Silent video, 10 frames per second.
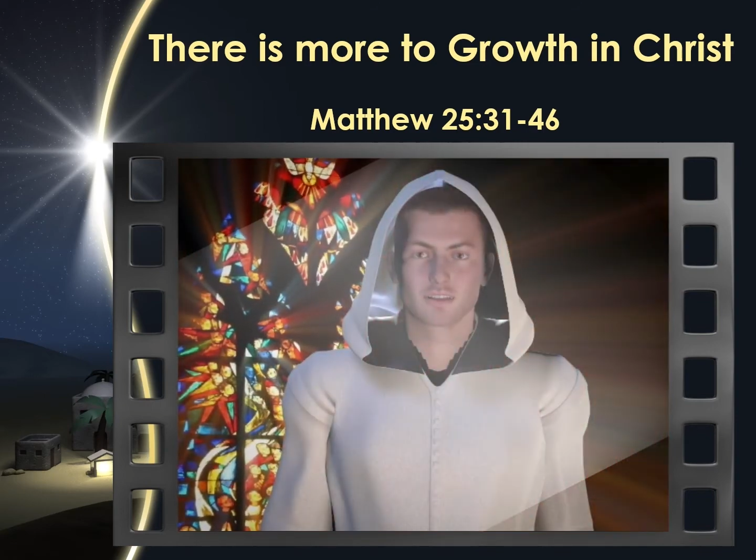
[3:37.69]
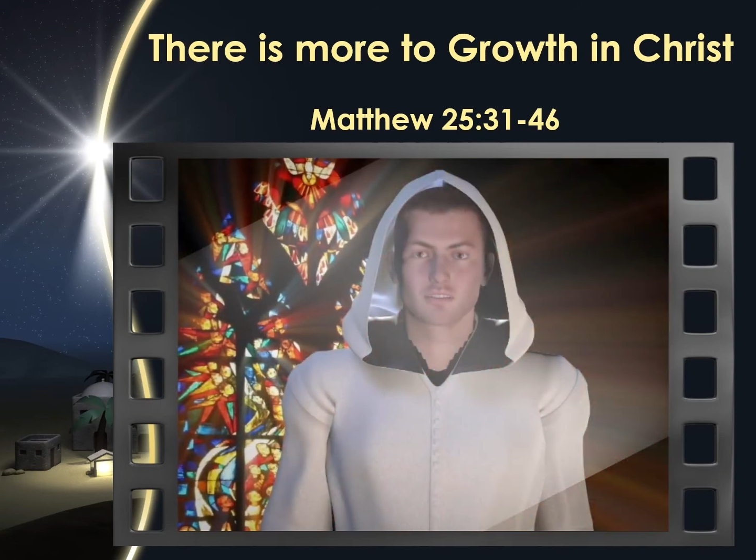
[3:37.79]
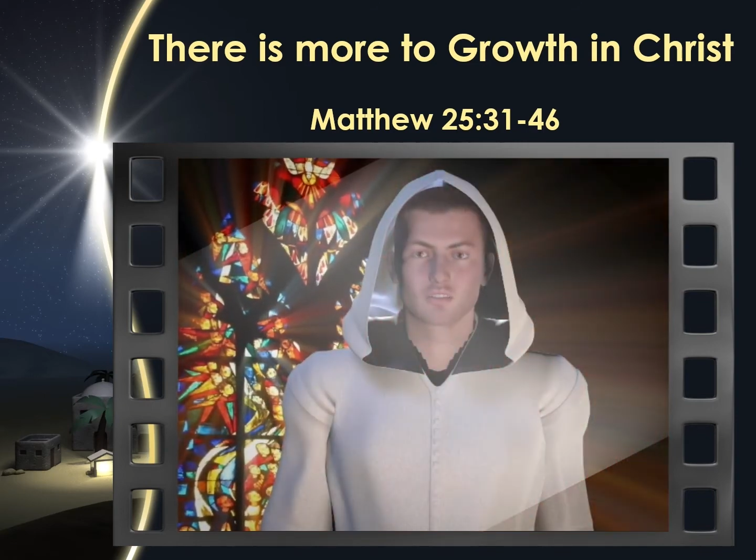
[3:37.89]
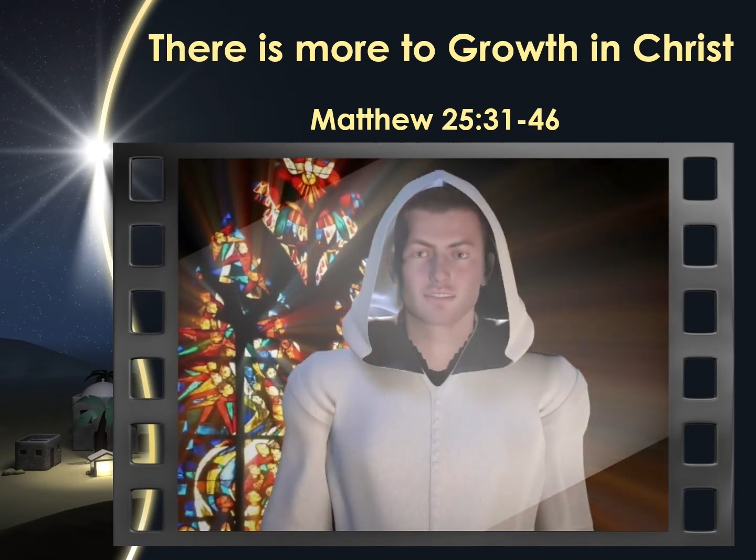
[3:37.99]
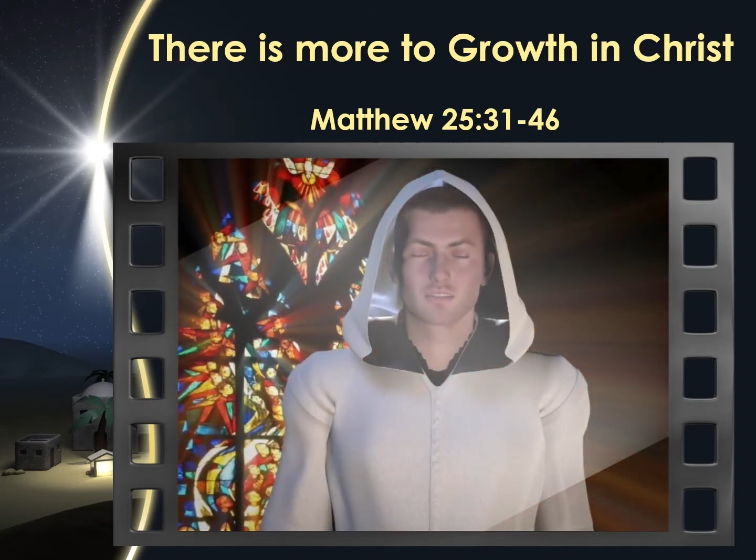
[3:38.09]

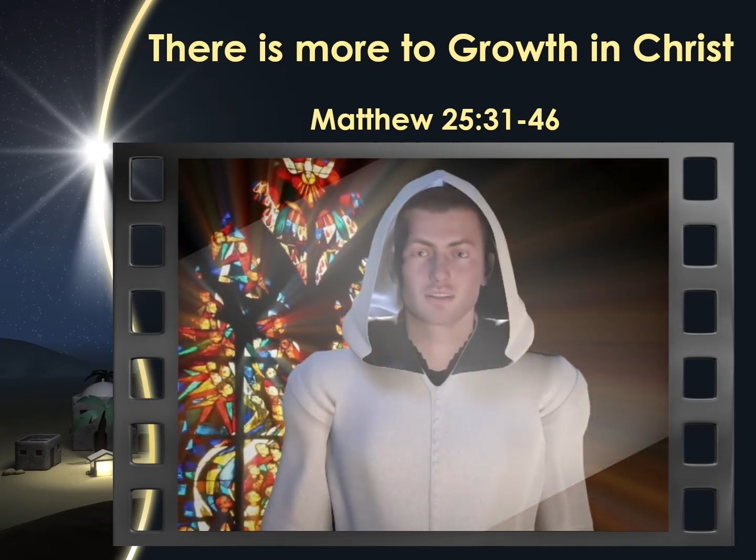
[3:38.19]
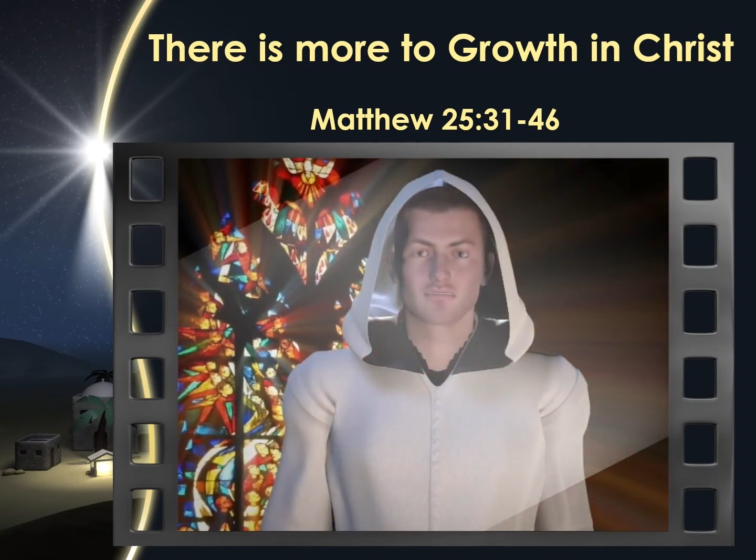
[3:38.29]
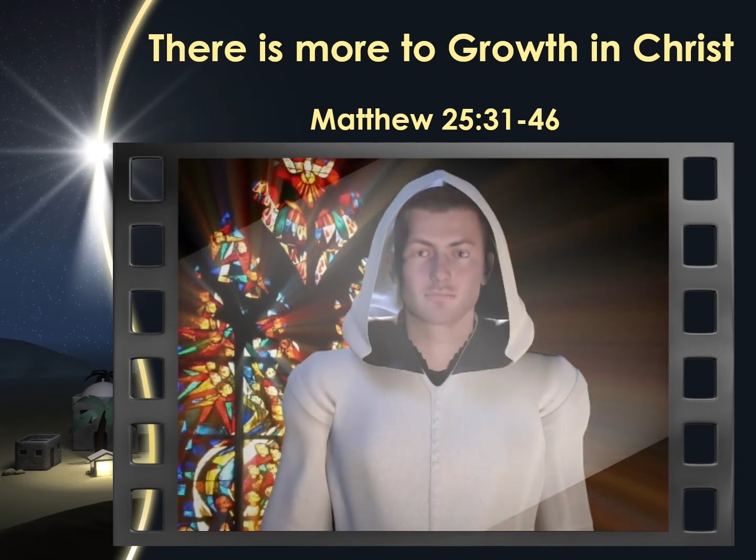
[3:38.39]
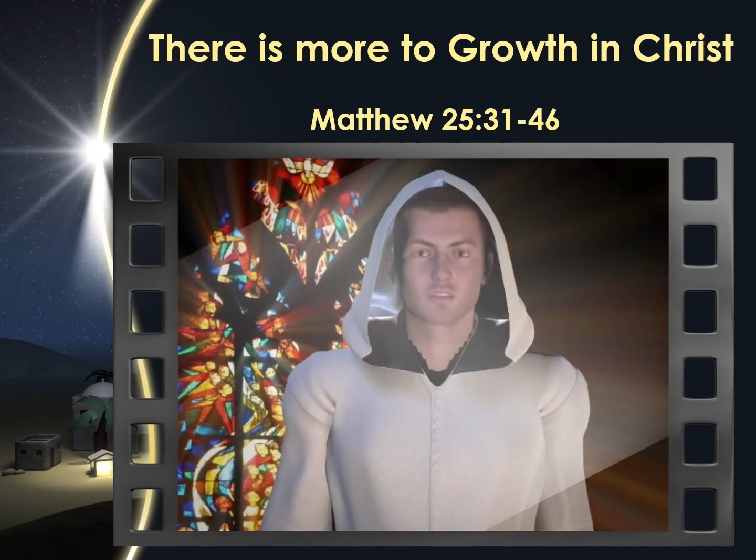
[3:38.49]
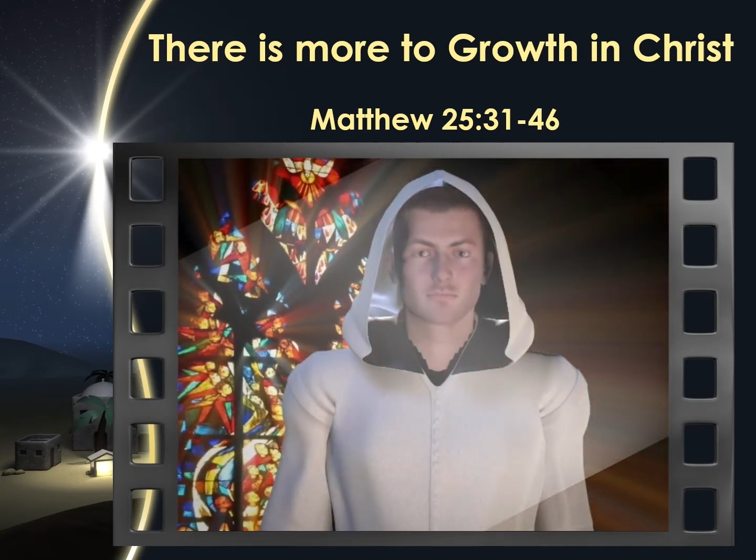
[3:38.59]
and ye
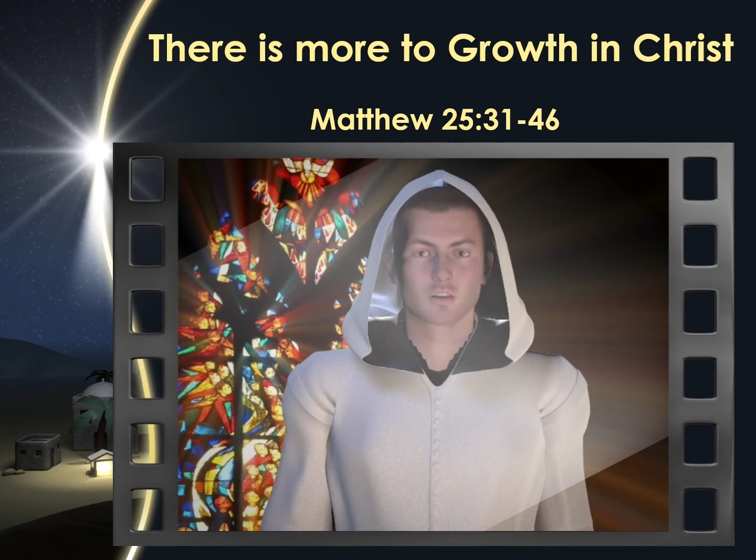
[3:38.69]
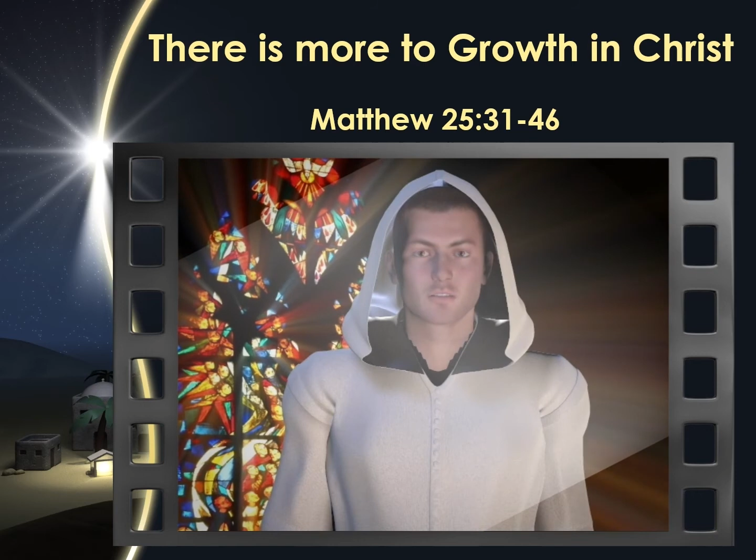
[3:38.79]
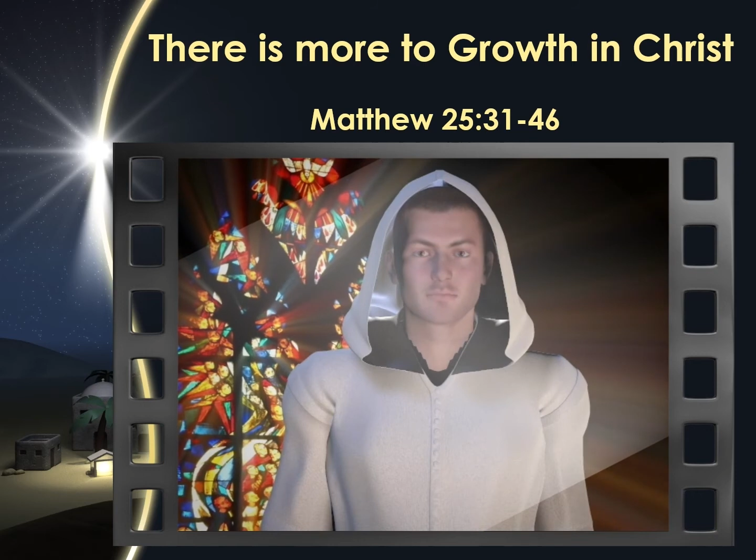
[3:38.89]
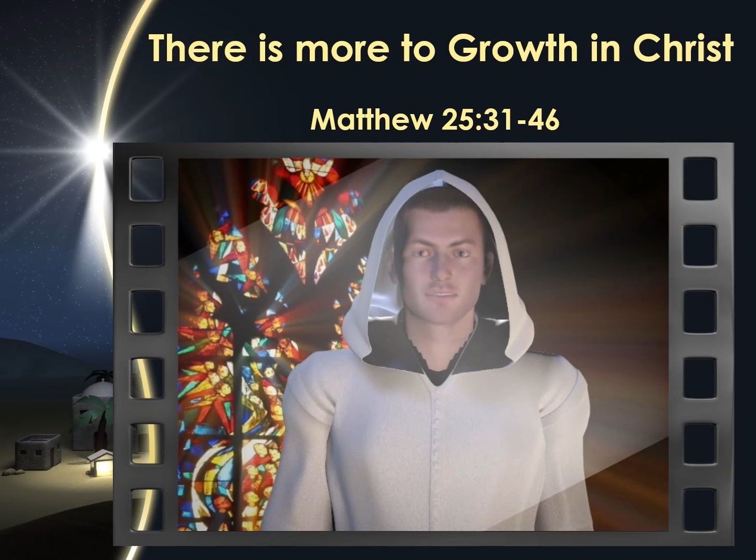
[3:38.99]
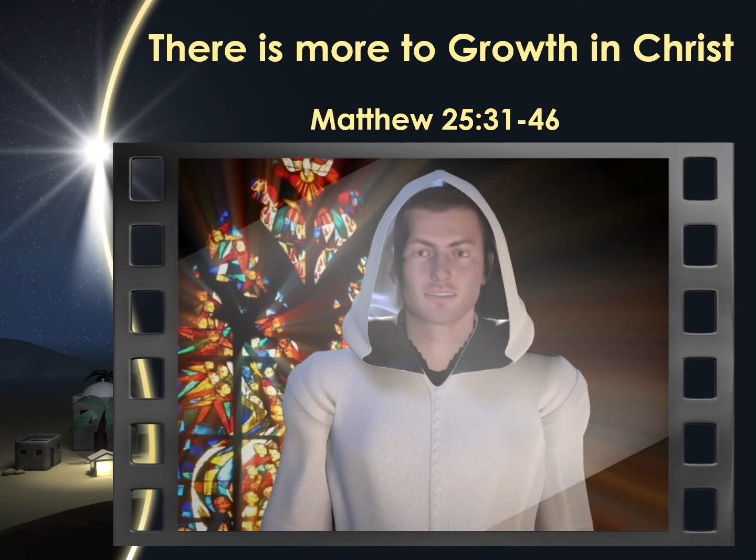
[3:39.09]
gave me
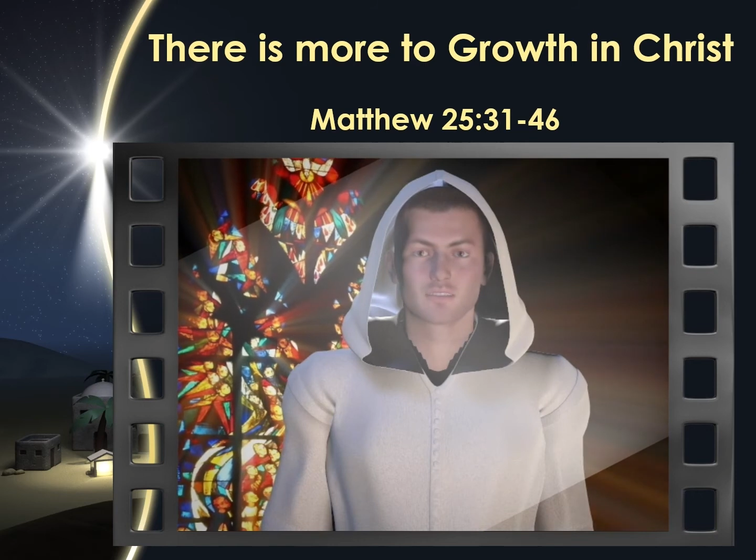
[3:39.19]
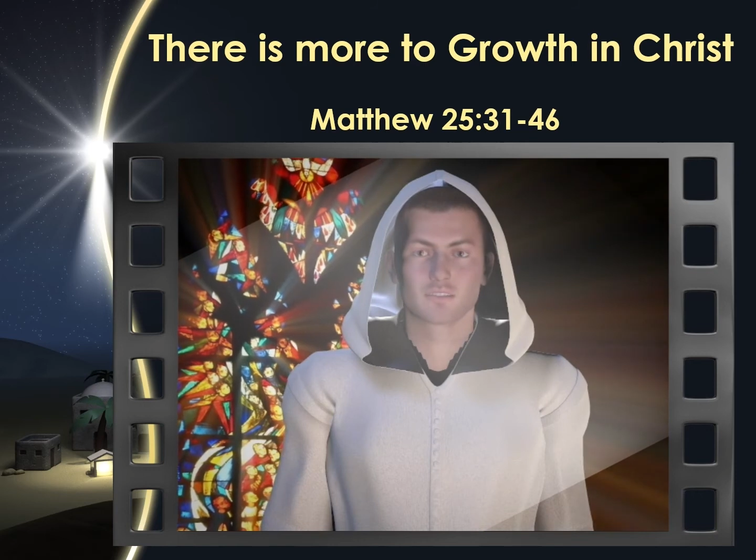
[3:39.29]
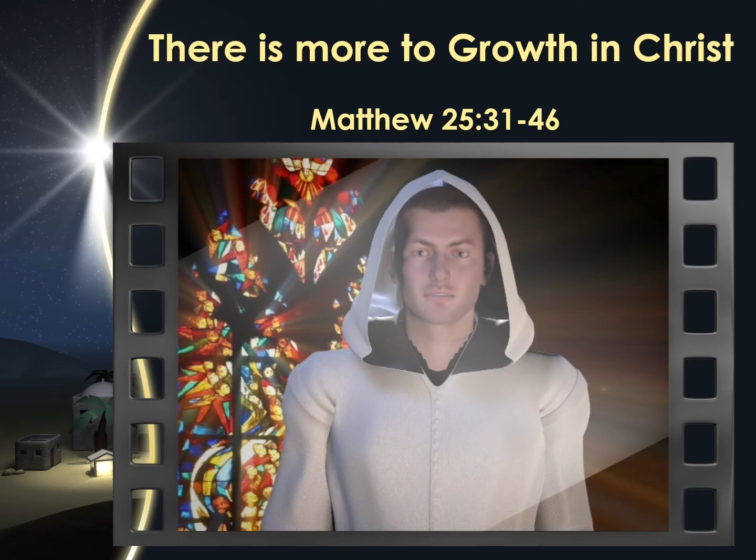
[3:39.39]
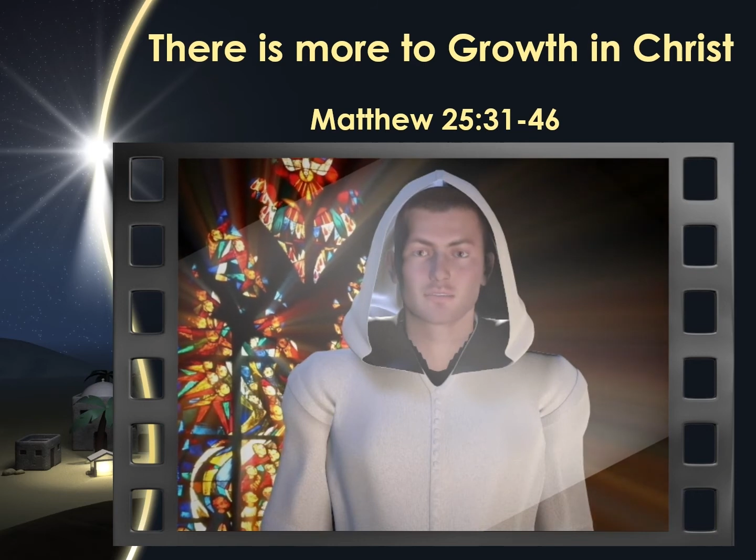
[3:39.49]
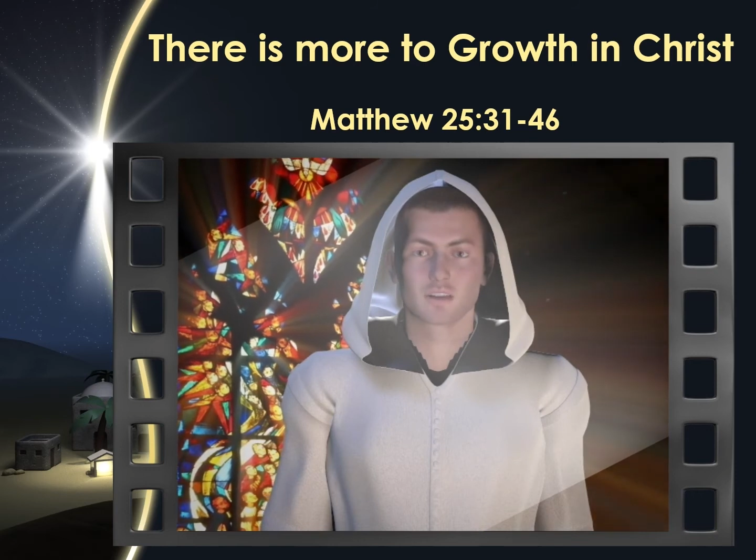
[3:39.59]
no meat.